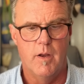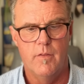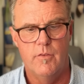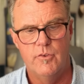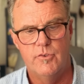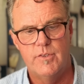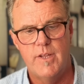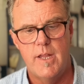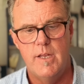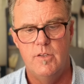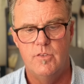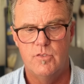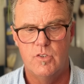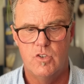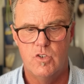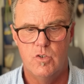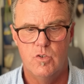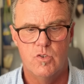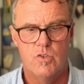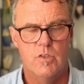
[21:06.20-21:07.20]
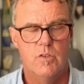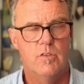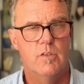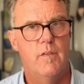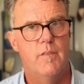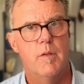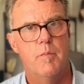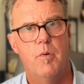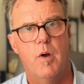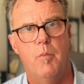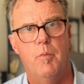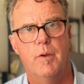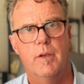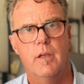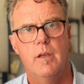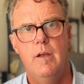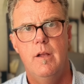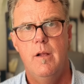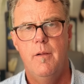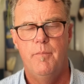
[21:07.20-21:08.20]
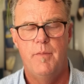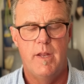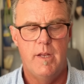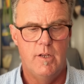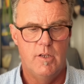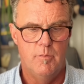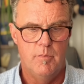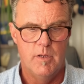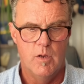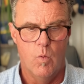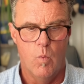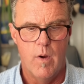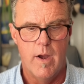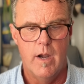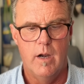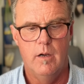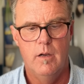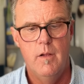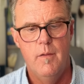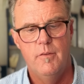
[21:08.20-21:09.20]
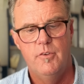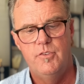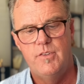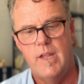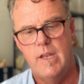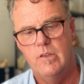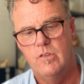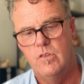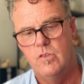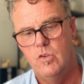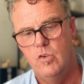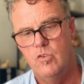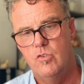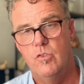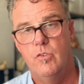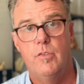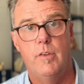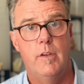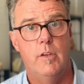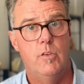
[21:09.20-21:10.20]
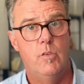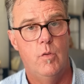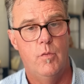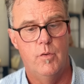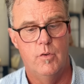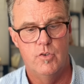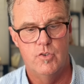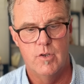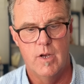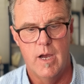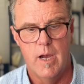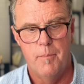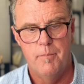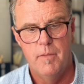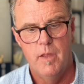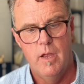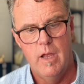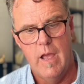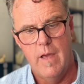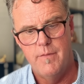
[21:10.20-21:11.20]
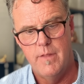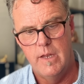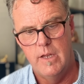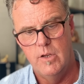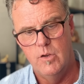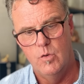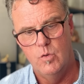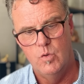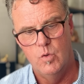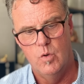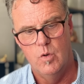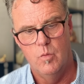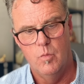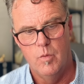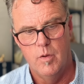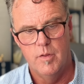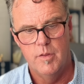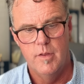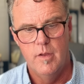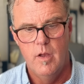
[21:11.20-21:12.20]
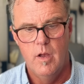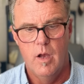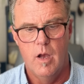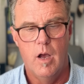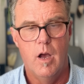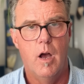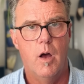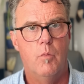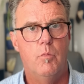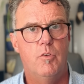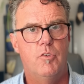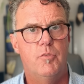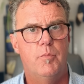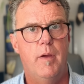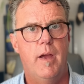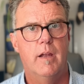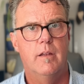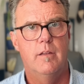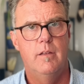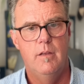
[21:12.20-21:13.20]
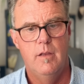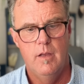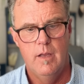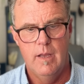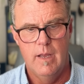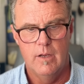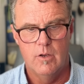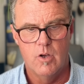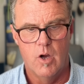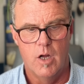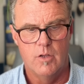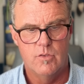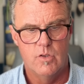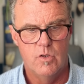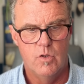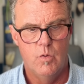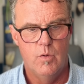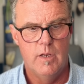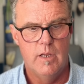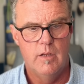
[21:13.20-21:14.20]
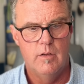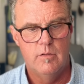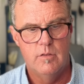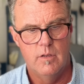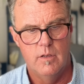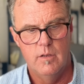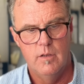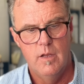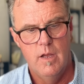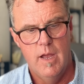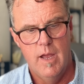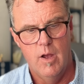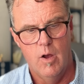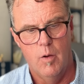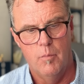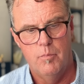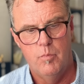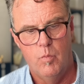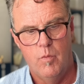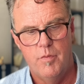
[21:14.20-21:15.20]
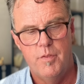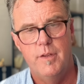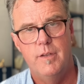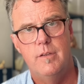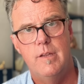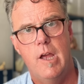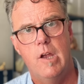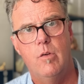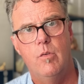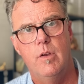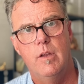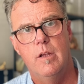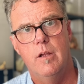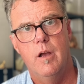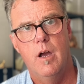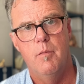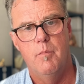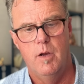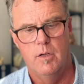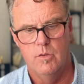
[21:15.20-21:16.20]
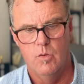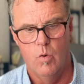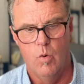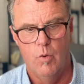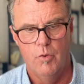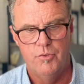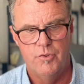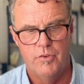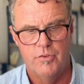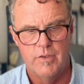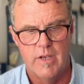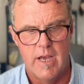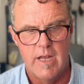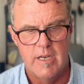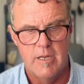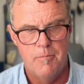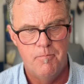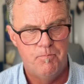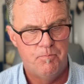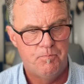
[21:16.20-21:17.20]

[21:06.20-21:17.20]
the state institutions and the public, they need to be aware. State institutions need to do their job, and they need to do it with uh, respect and continuity to help with integrity among the whole society.